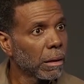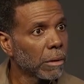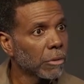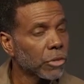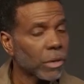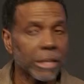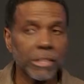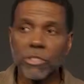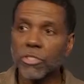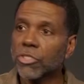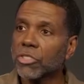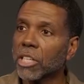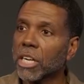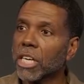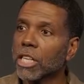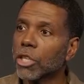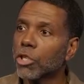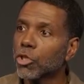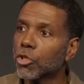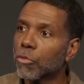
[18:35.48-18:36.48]
to
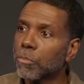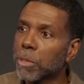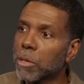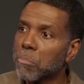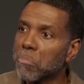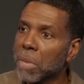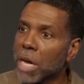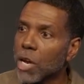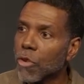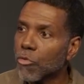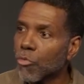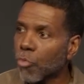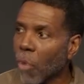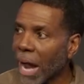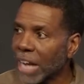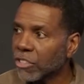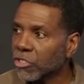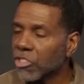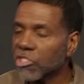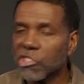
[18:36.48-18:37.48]
understand that you've been made
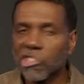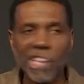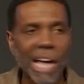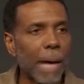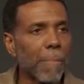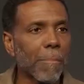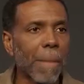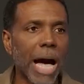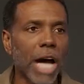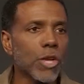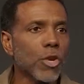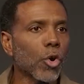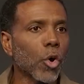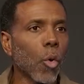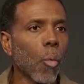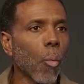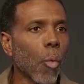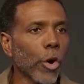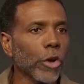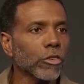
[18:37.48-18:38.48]
righteous, not by your
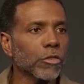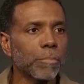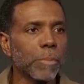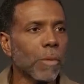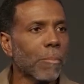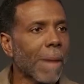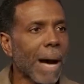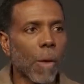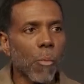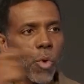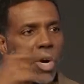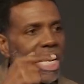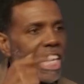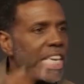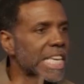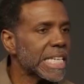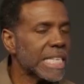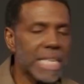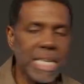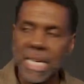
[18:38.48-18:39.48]
works, but by what
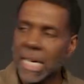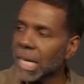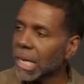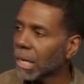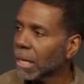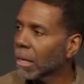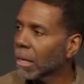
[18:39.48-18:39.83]
he did,